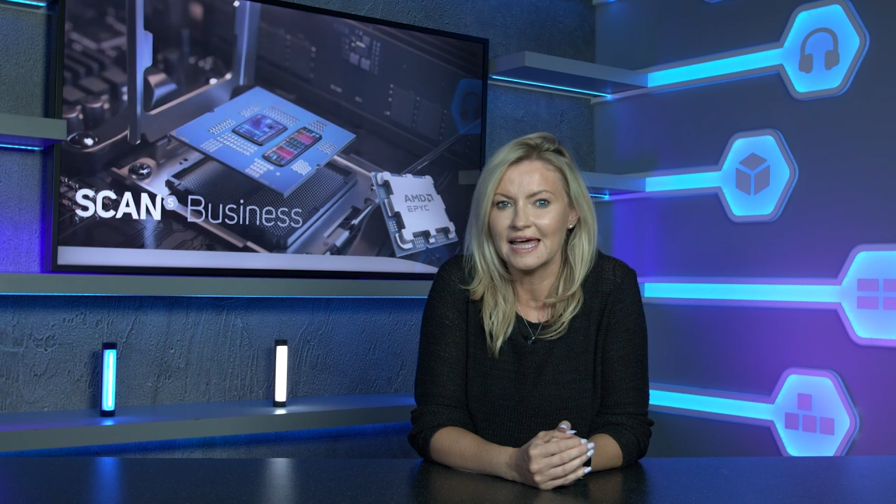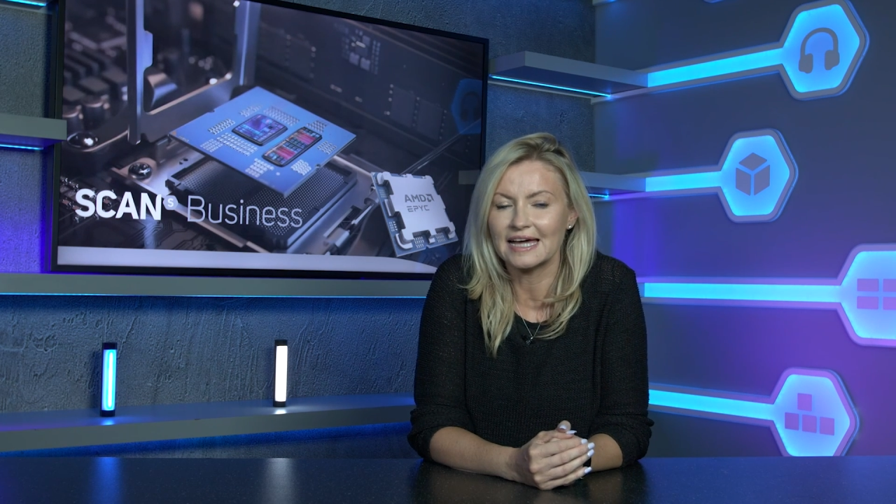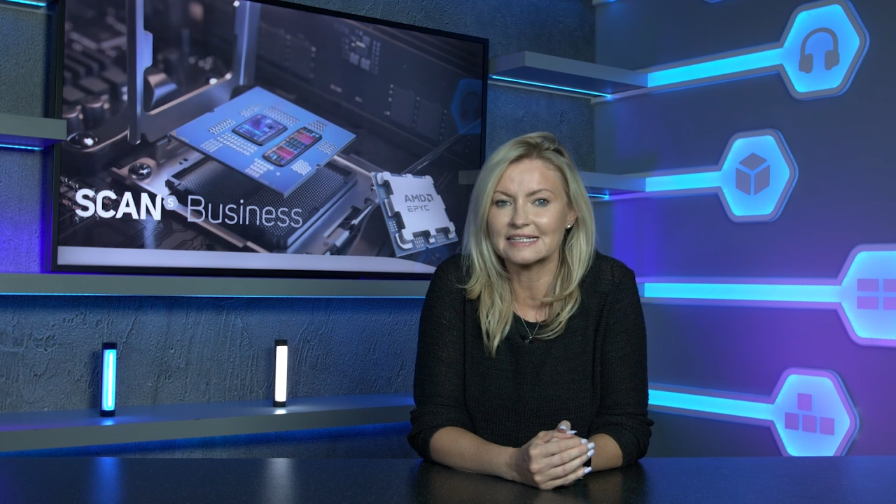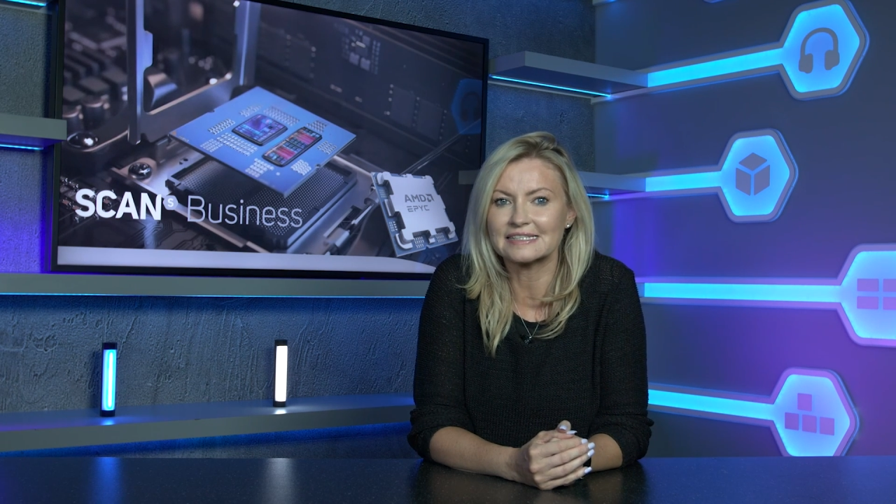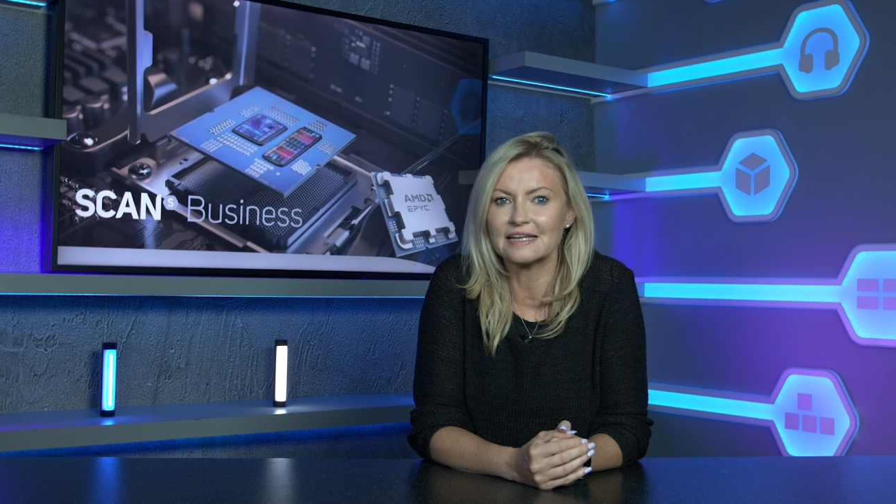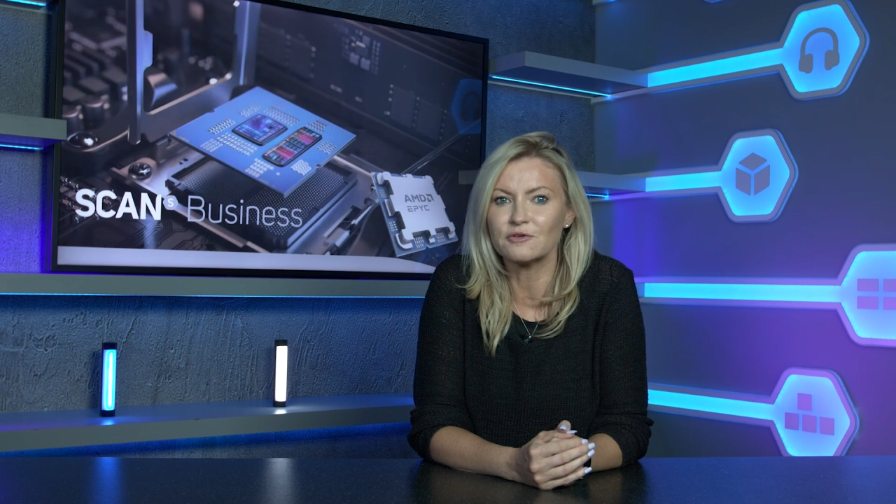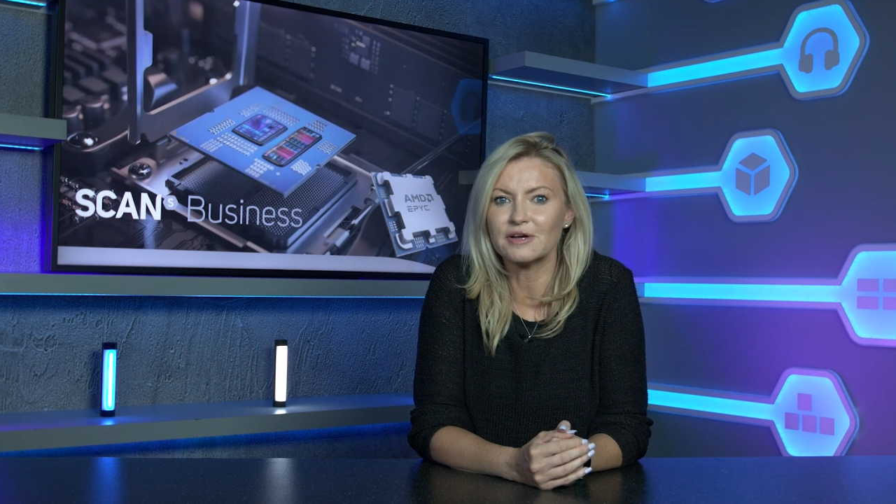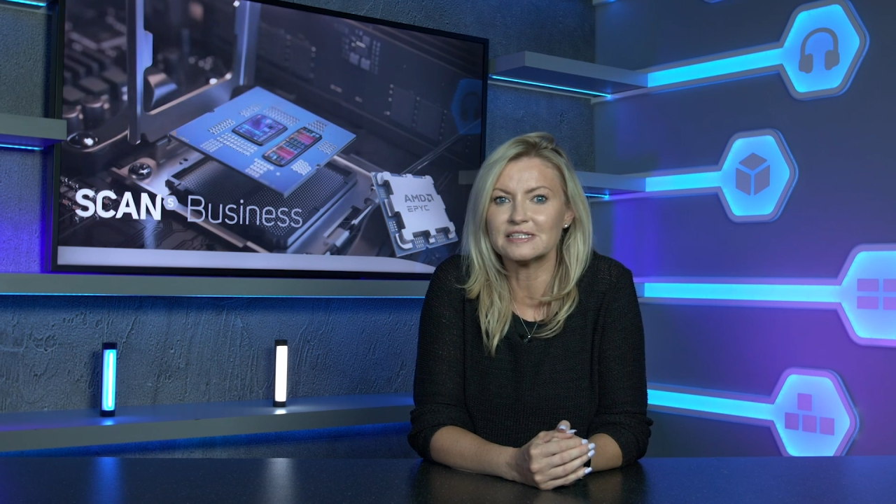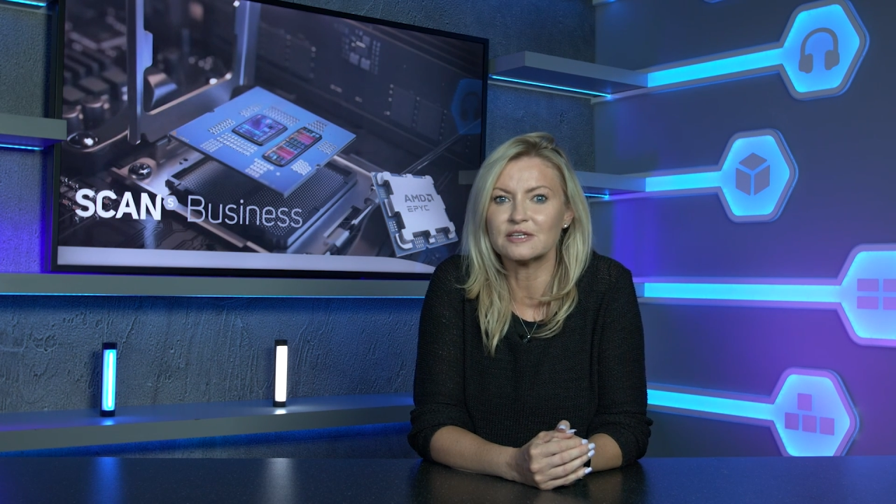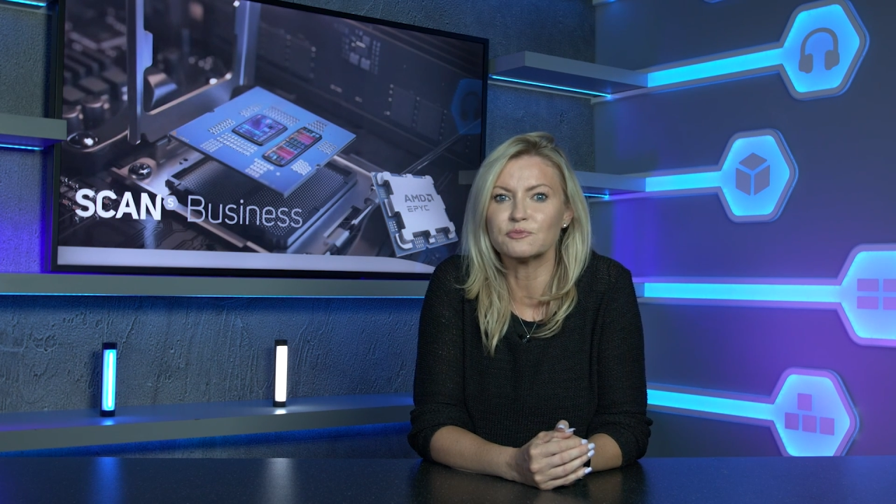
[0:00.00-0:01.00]

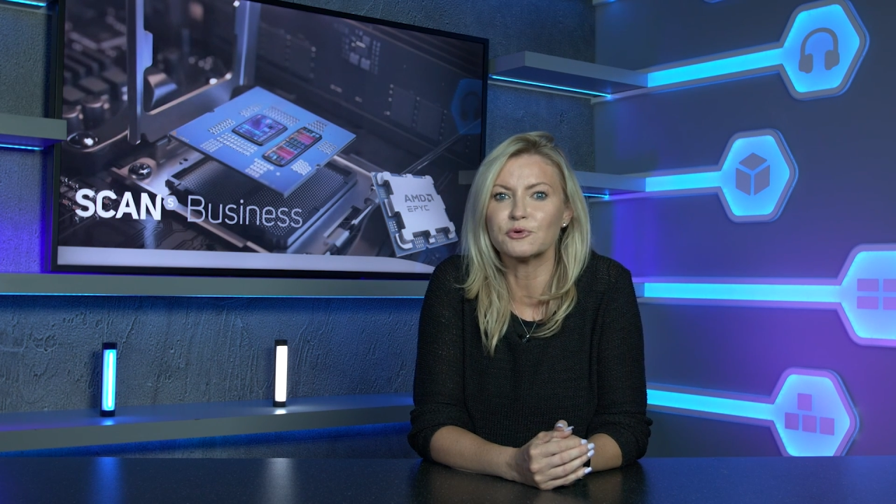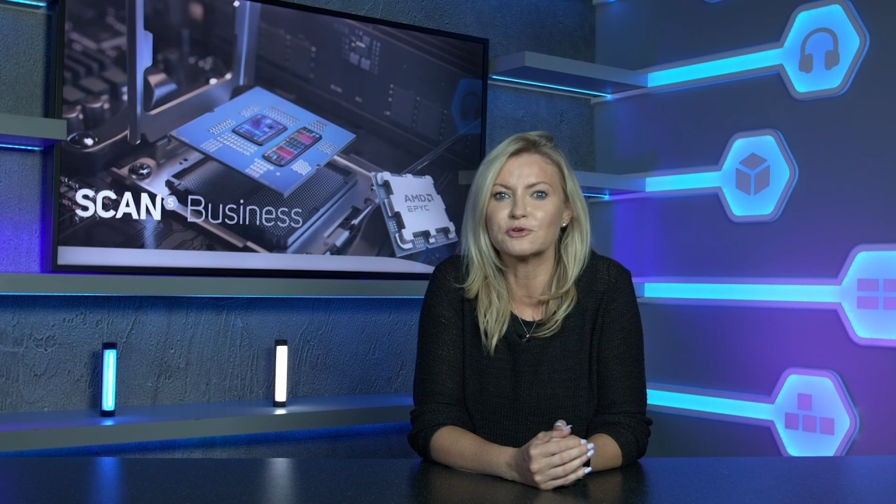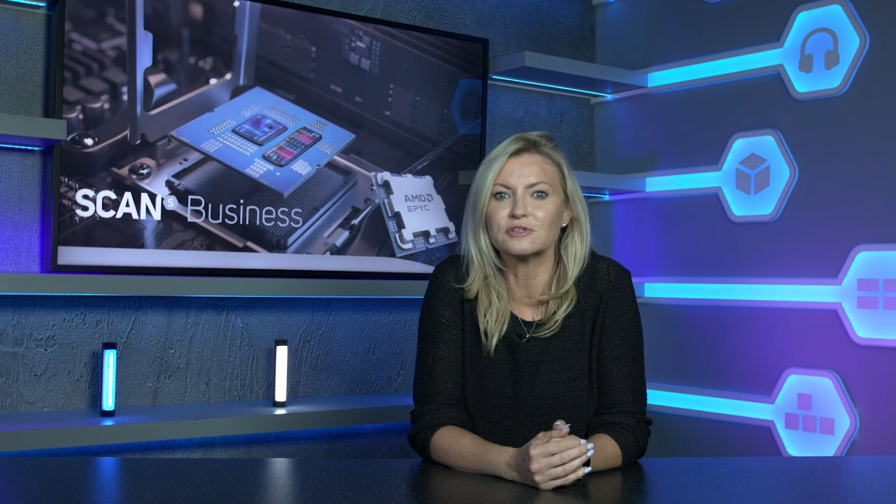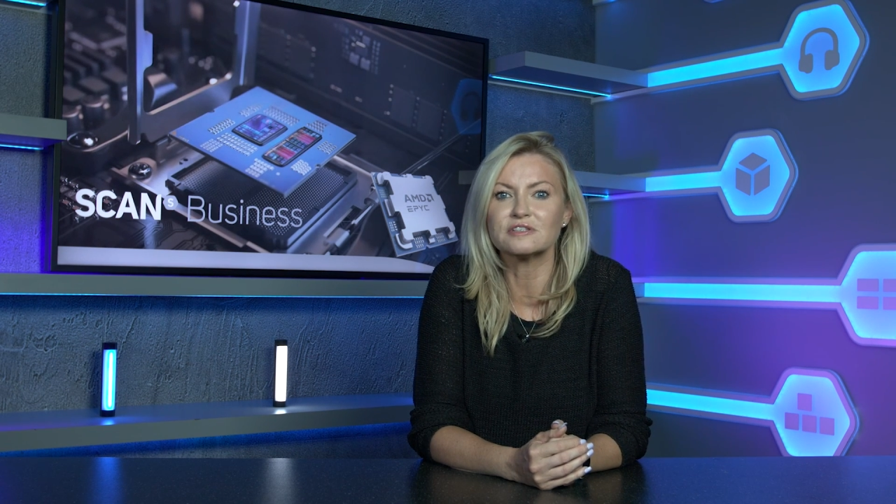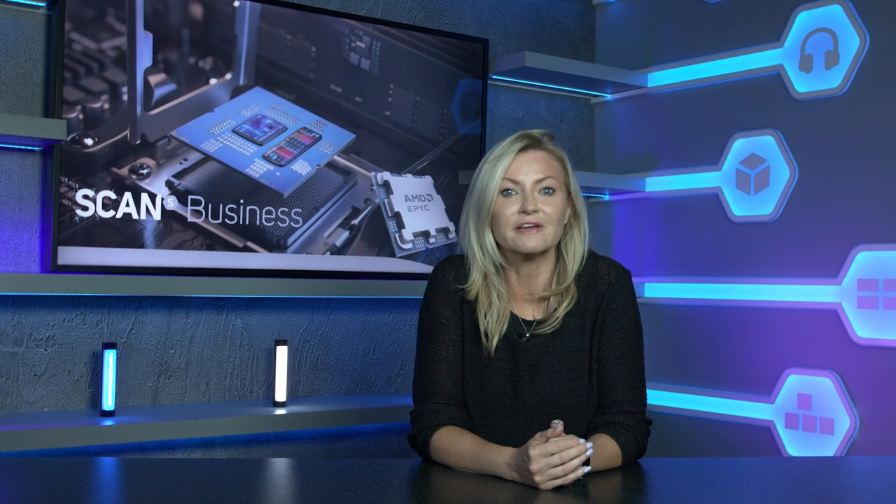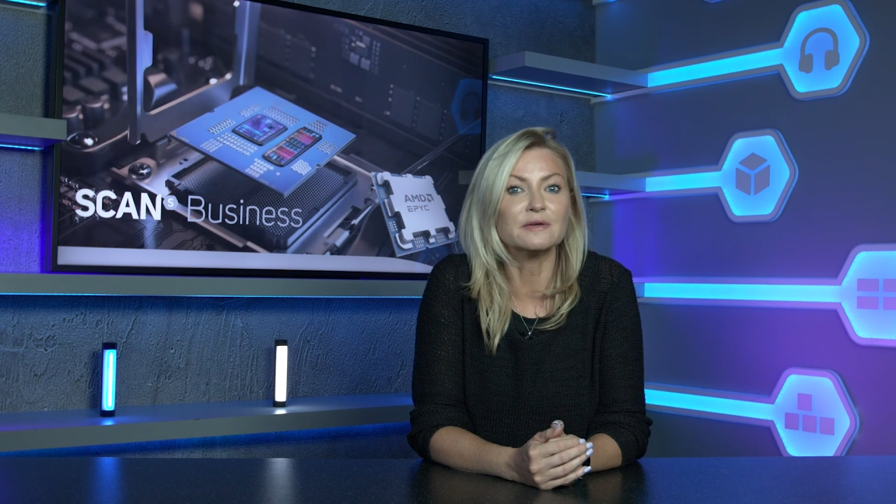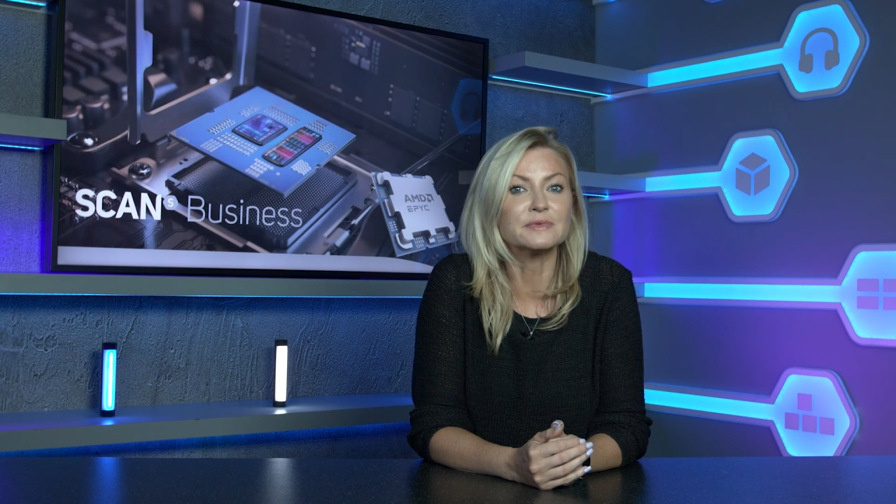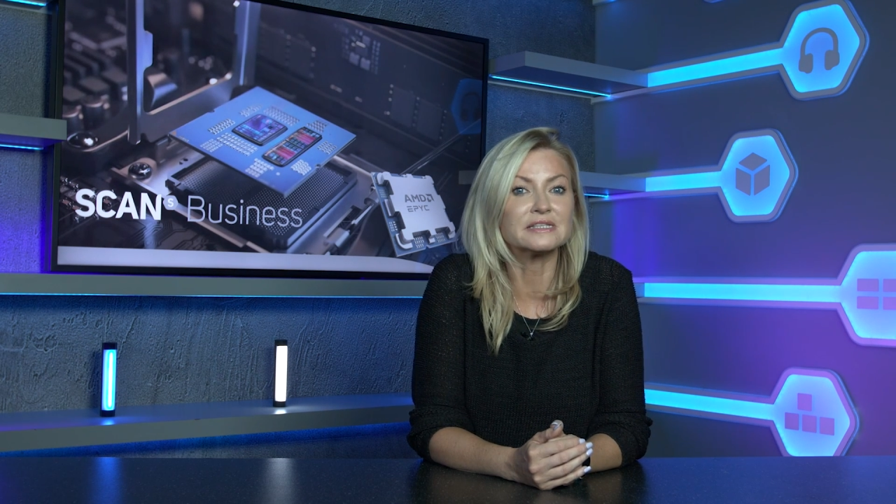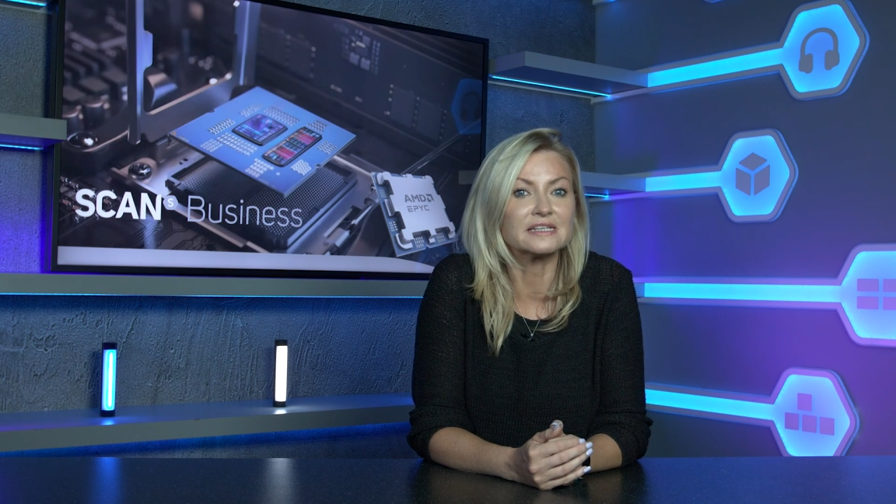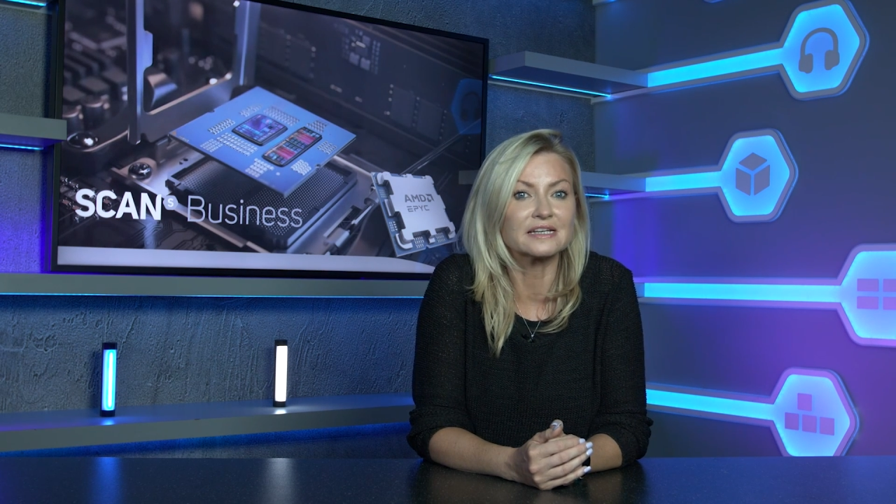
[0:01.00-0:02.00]
accelerating product
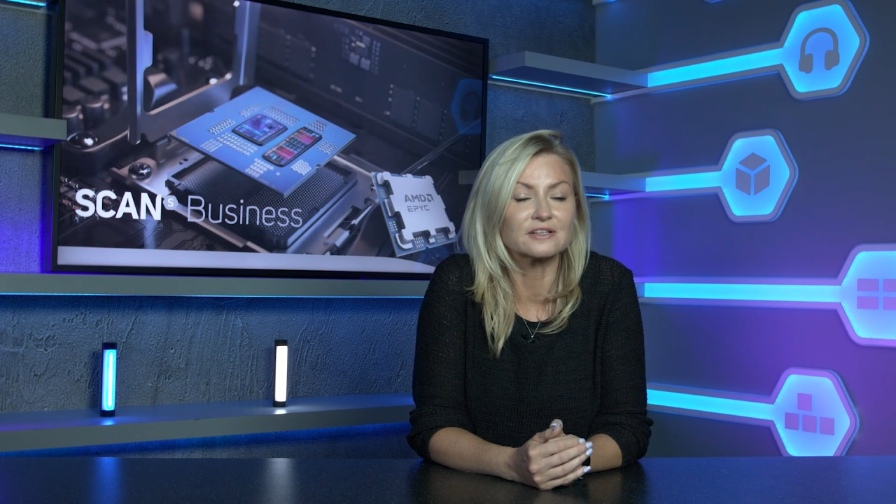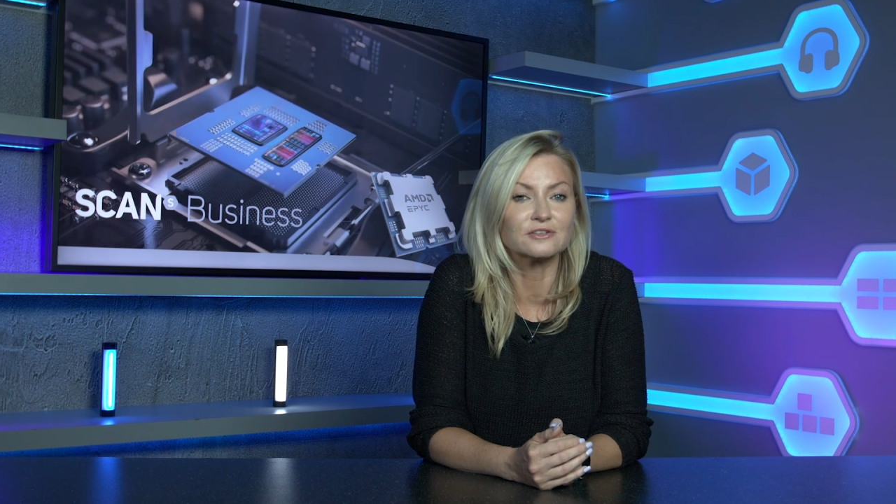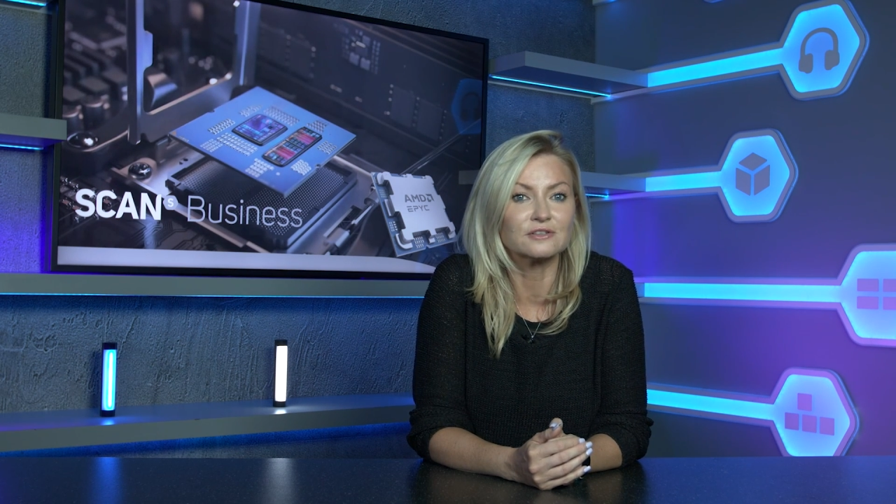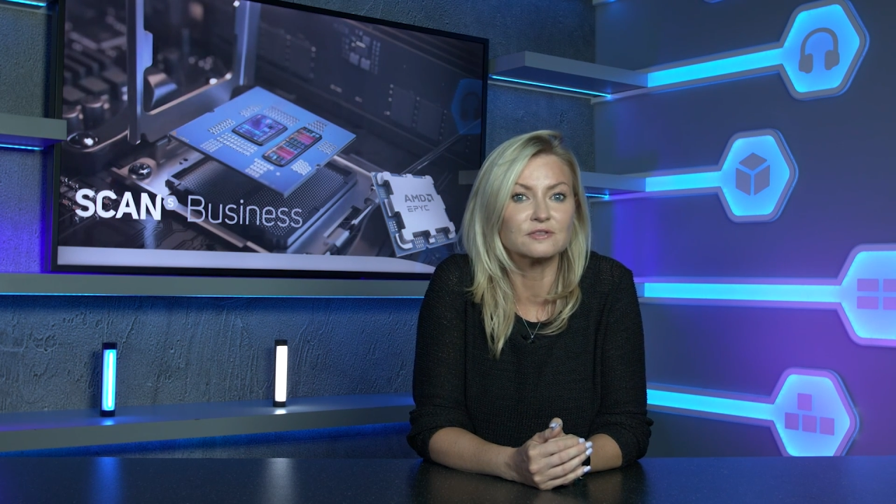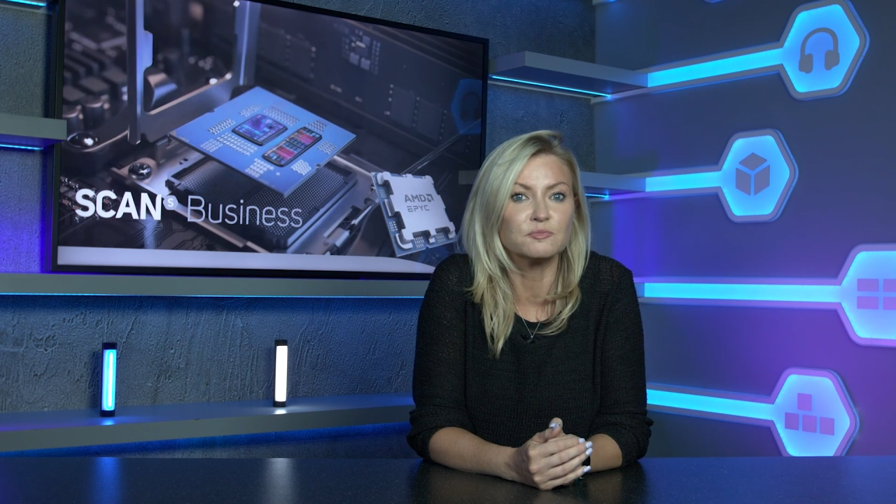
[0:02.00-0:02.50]
development cycles,